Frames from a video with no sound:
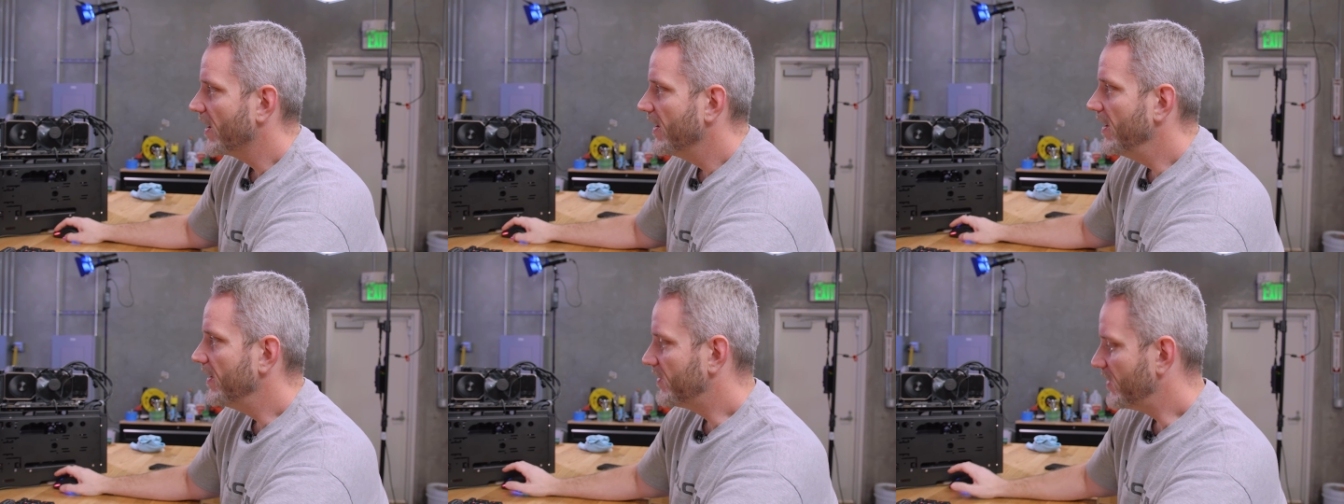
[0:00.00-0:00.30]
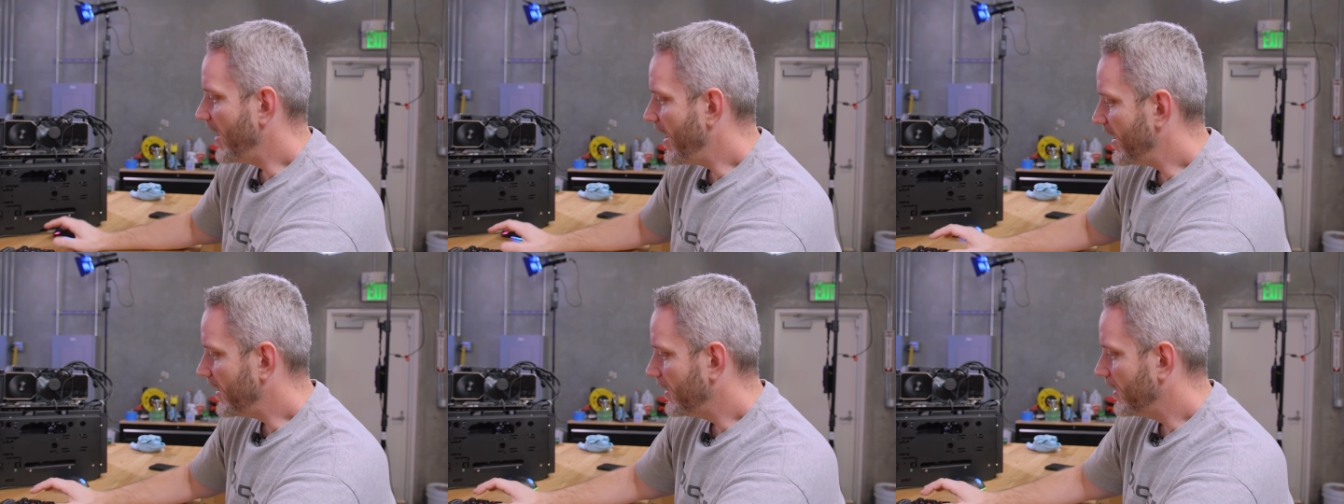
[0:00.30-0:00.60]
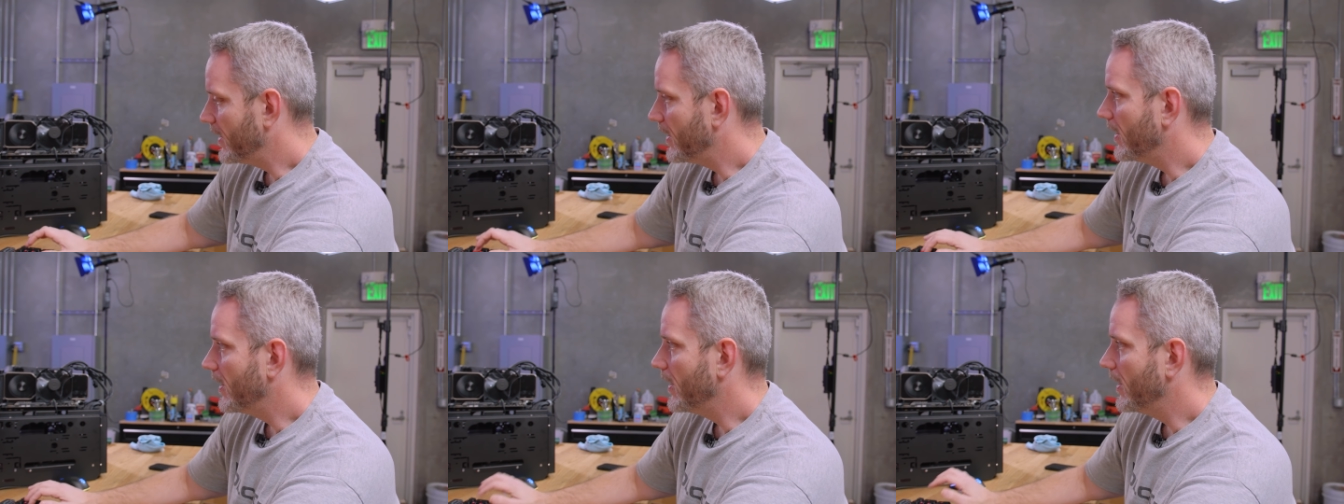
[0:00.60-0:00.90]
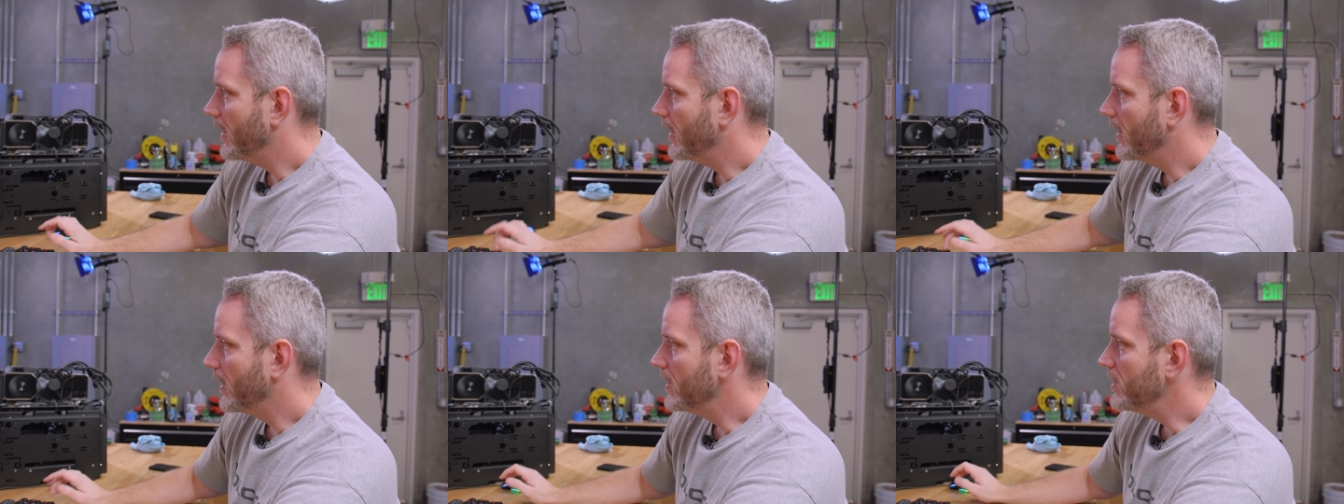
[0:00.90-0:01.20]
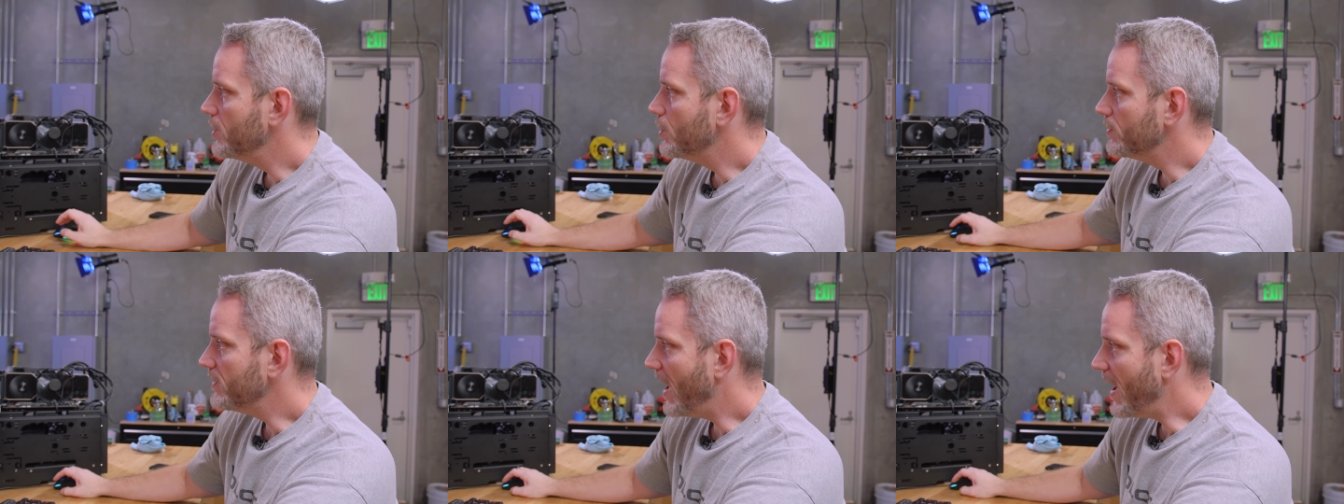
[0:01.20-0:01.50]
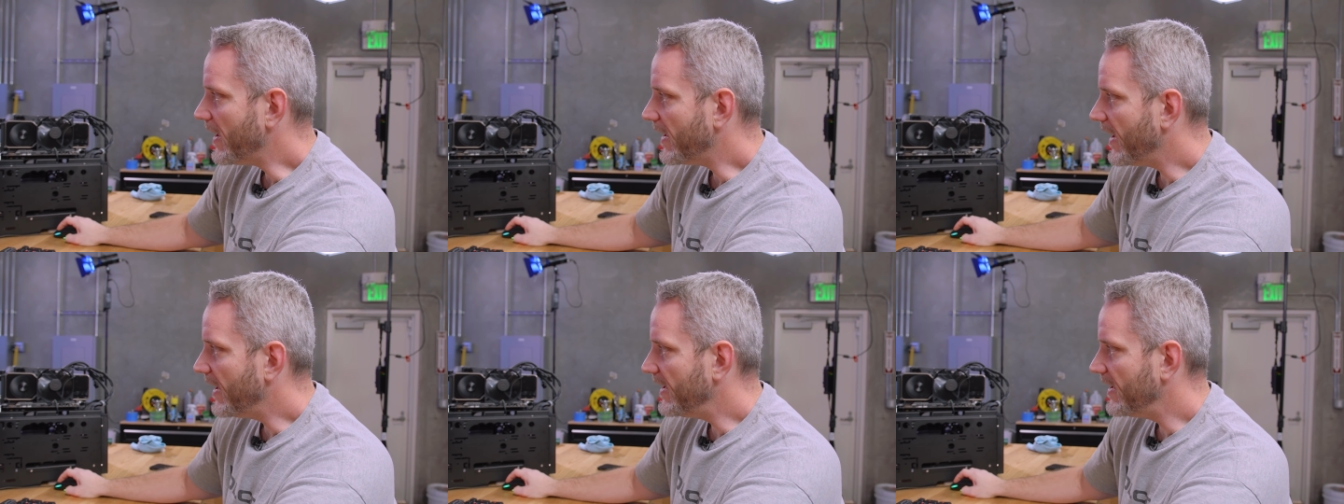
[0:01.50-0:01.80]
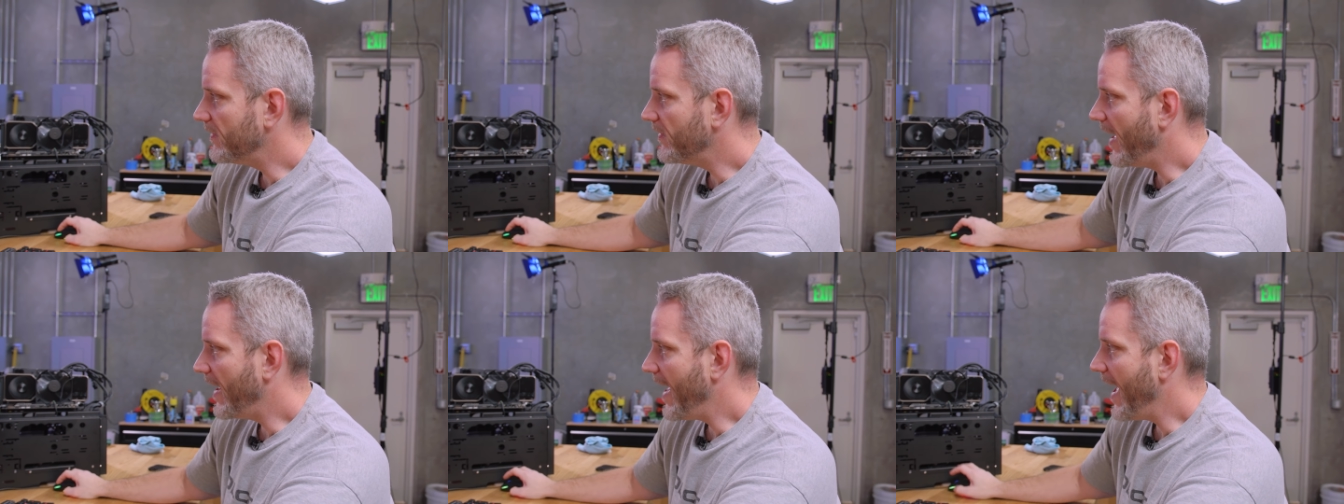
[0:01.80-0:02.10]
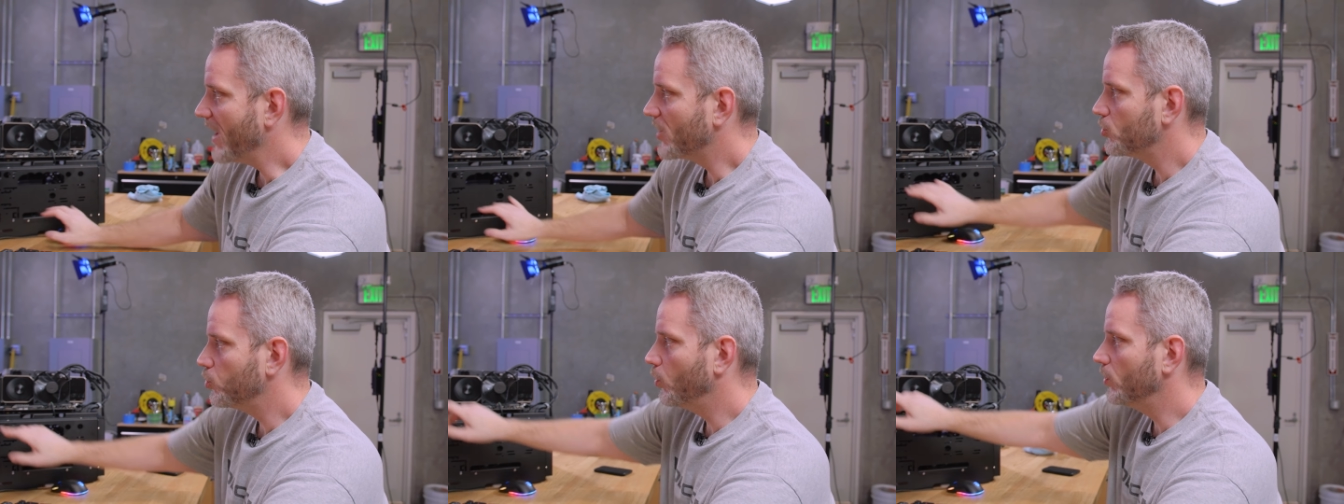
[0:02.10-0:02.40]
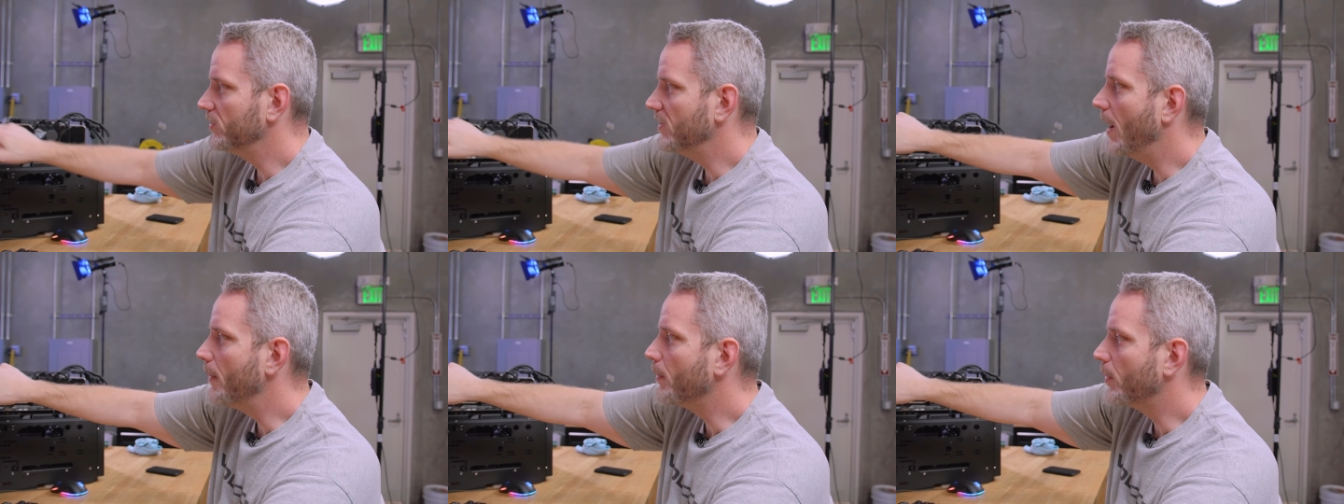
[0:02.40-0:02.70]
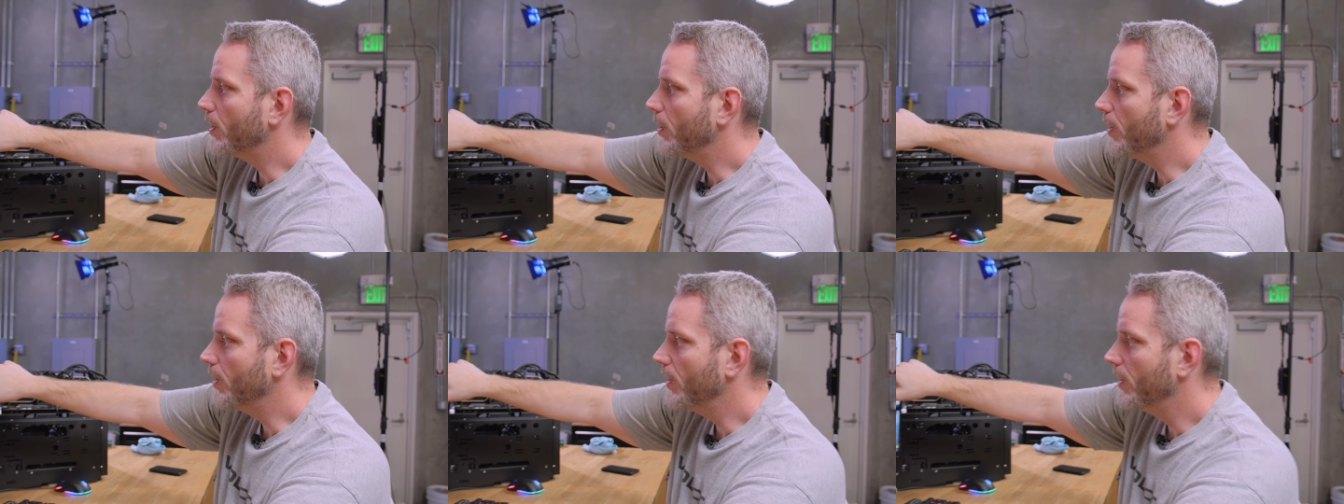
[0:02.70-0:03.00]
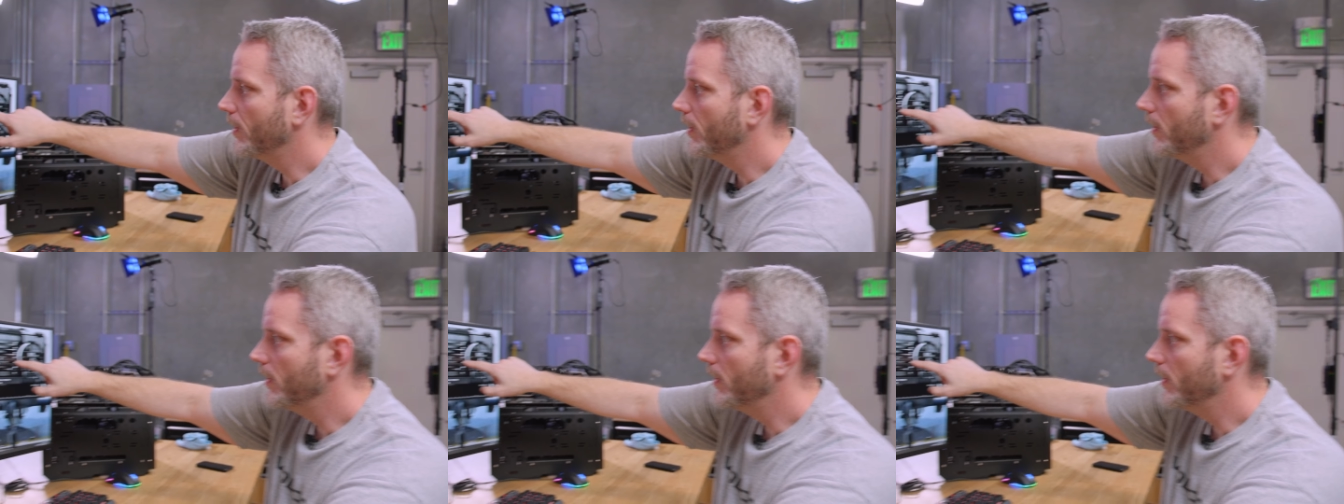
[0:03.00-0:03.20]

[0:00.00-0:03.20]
is that you're not getting that actual number